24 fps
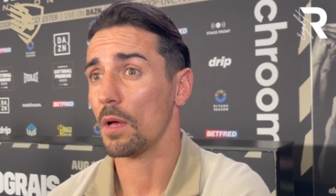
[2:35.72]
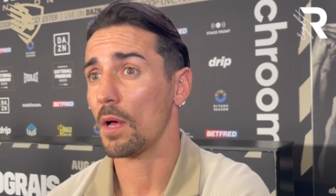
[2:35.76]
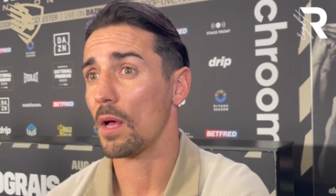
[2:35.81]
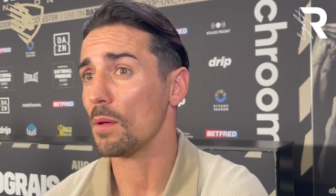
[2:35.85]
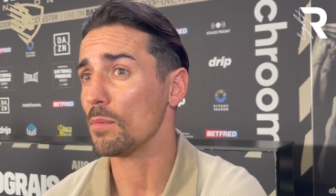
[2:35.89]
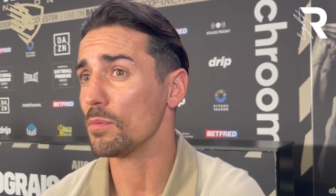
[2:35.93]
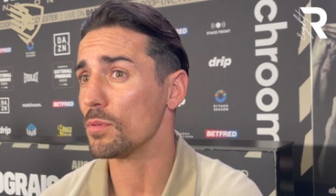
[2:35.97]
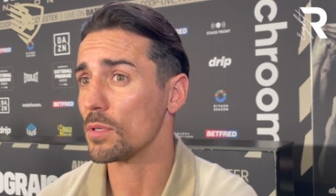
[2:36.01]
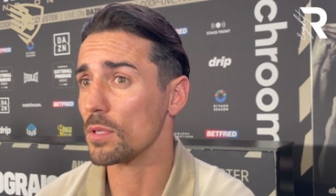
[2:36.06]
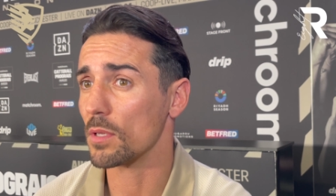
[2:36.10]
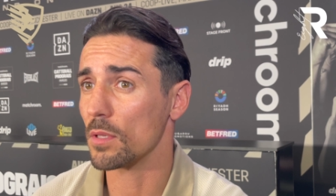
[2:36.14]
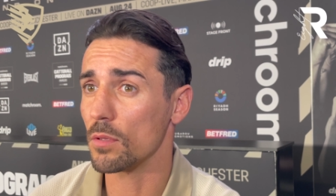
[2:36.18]

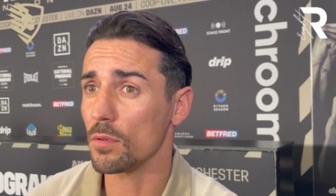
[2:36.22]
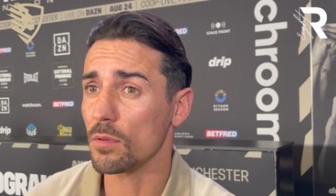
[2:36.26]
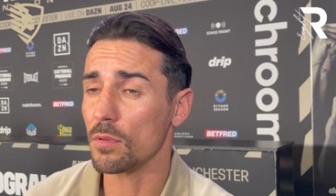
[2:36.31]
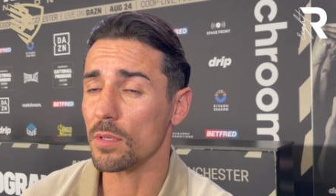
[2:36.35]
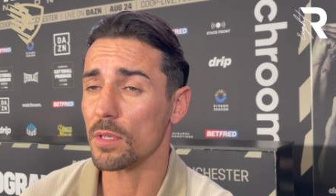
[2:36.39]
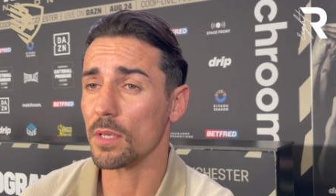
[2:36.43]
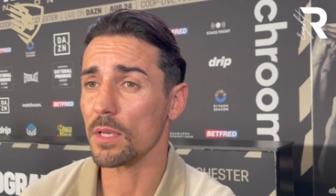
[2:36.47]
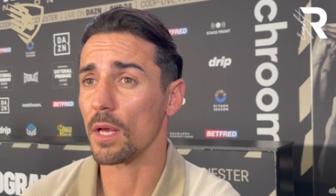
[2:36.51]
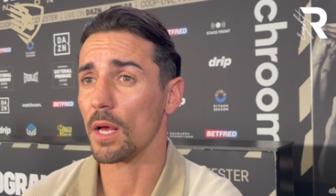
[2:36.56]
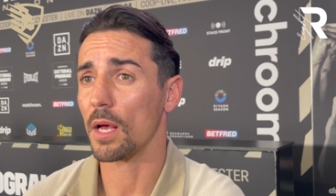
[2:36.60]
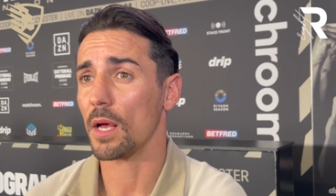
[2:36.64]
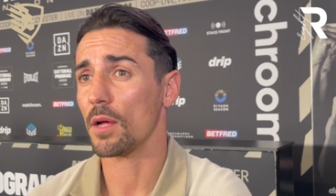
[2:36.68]

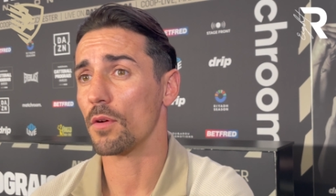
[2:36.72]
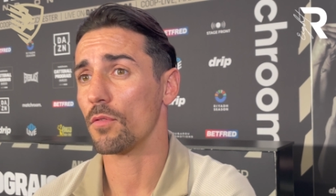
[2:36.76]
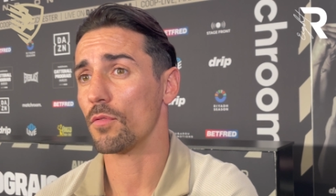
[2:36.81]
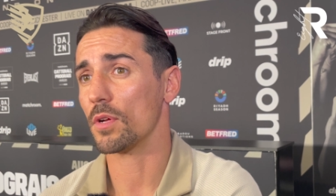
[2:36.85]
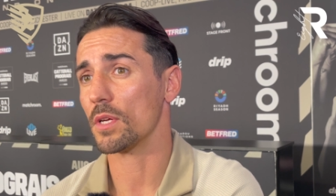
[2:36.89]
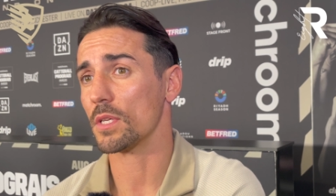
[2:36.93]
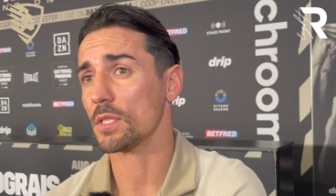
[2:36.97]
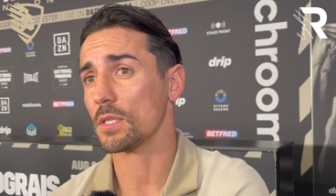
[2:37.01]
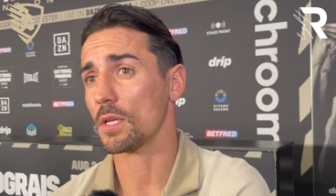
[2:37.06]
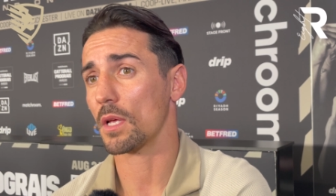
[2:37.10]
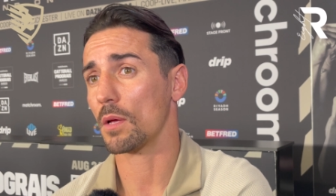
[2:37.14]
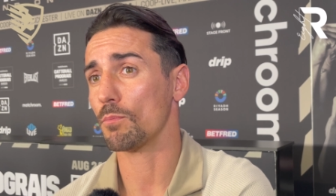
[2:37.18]
Absolutely a high
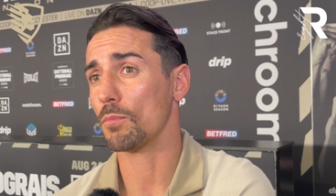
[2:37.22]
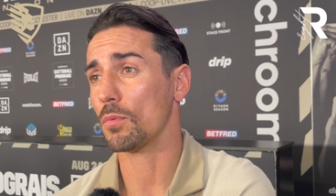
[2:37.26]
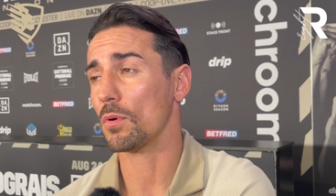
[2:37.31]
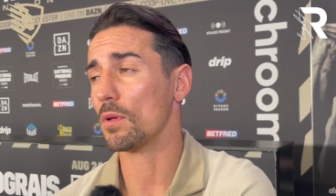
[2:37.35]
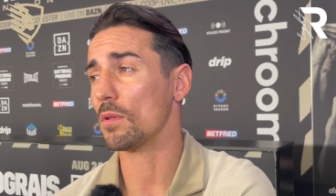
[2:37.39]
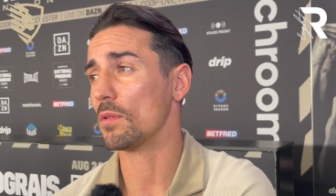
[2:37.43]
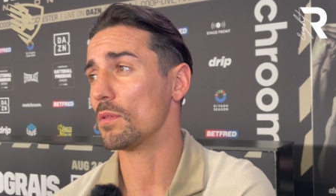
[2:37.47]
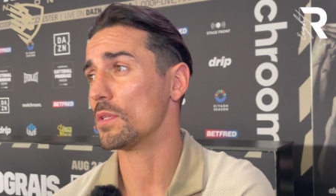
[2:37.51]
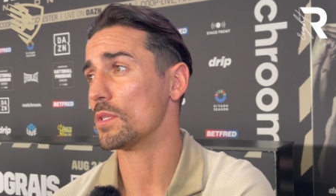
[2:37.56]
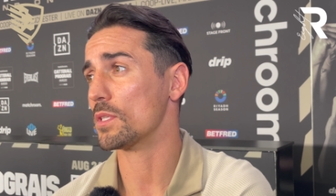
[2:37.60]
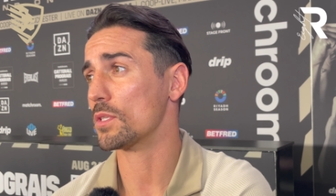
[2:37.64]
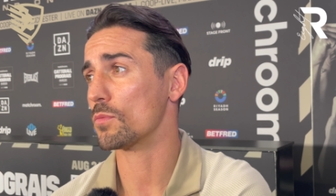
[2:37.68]
risk,
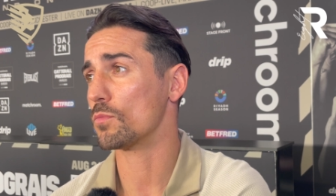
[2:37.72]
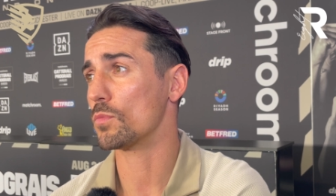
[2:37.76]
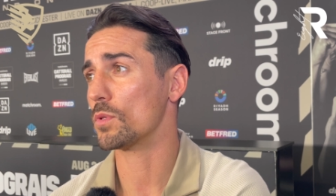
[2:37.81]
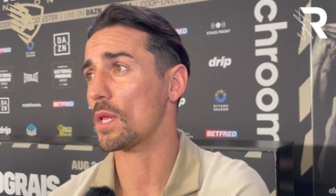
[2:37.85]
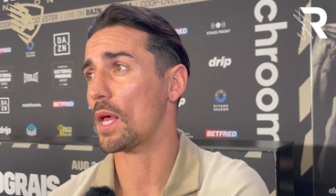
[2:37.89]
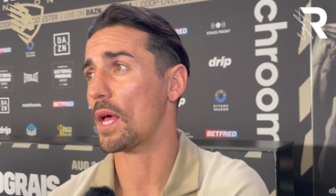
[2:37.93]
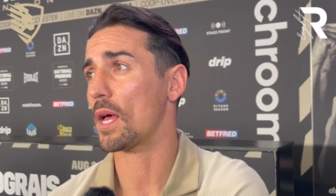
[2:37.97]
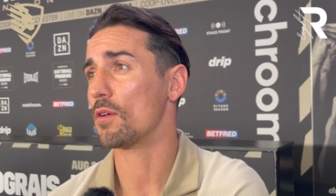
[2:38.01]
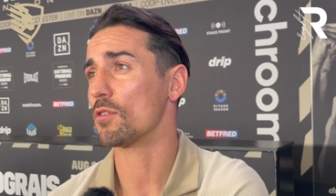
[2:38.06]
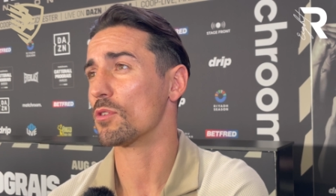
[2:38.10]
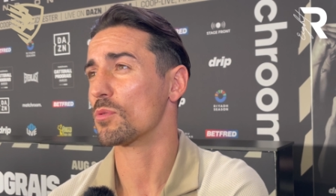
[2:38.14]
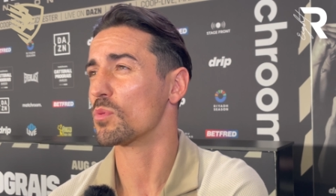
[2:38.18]
but listen, with the
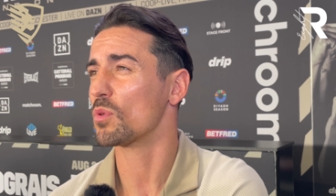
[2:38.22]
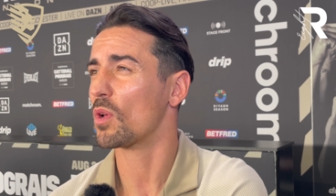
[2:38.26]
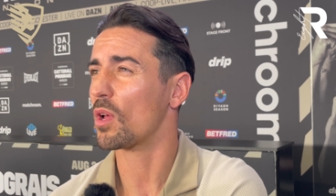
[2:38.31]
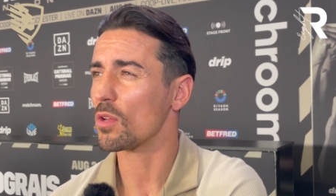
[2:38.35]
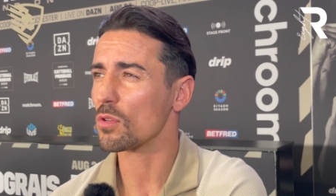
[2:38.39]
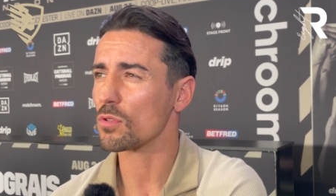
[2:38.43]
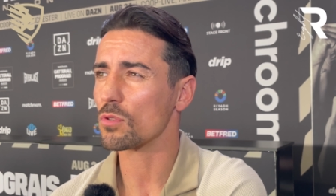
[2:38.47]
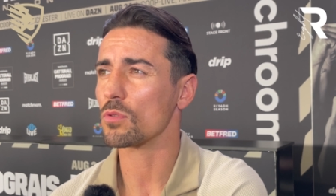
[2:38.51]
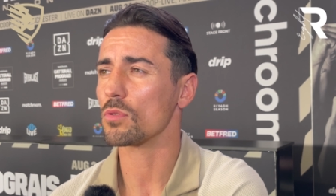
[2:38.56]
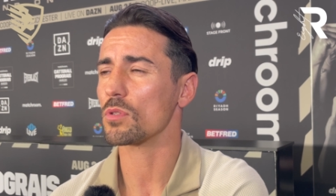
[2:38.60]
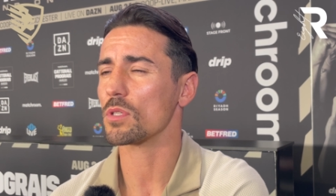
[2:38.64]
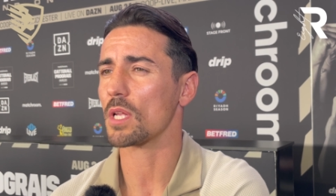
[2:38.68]
high risk,
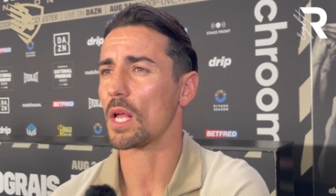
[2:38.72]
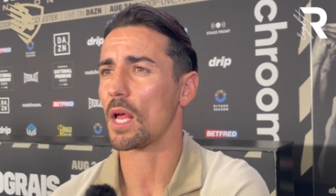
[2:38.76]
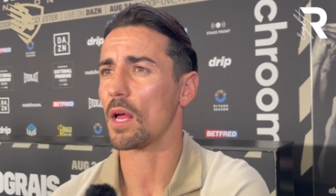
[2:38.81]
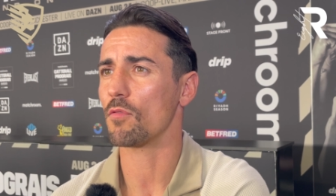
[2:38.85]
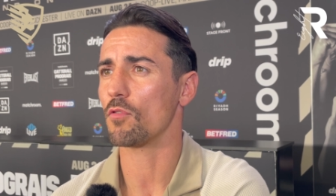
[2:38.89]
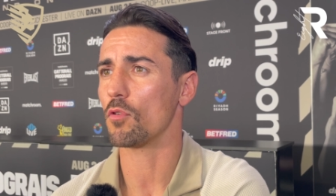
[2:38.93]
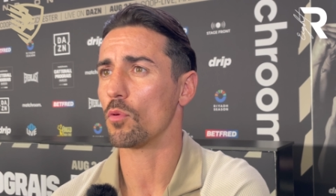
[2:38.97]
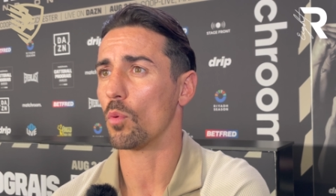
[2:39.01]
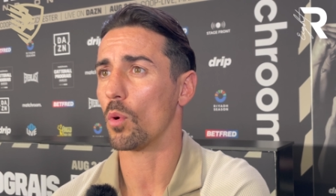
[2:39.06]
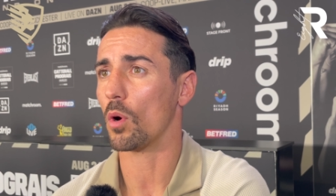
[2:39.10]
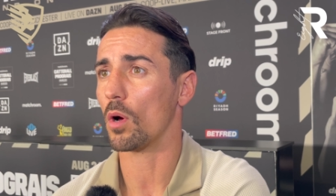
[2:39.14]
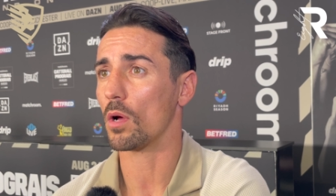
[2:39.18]
also there's high
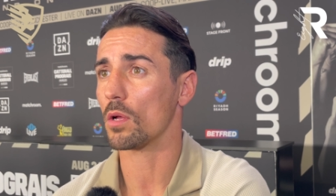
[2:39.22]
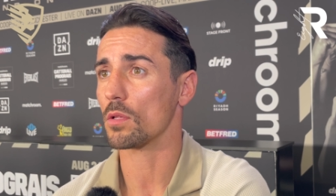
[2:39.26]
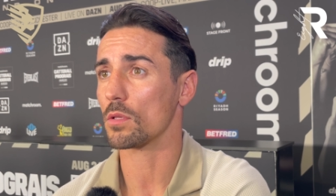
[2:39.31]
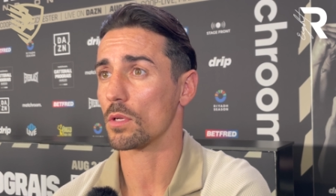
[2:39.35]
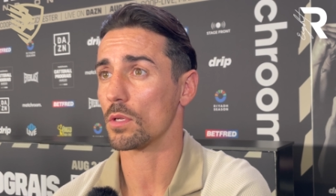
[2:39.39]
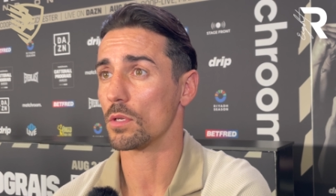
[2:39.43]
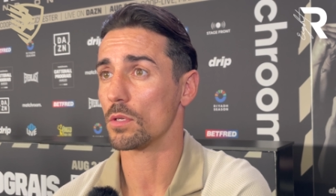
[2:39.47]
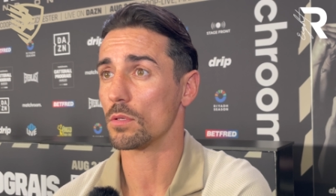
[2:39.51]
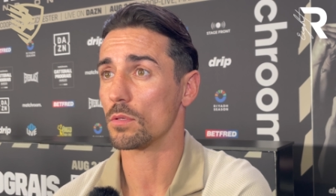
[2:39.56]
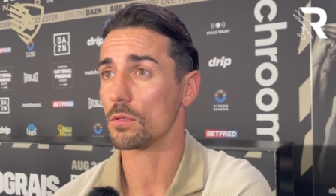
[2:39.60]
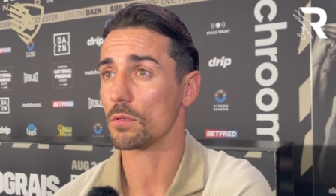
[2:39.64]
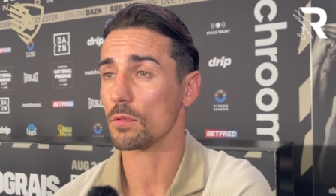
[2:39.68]
reward,
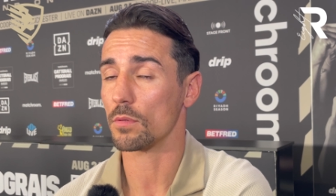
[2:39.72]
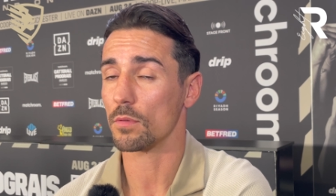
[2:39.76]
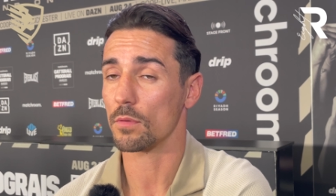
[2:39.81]
and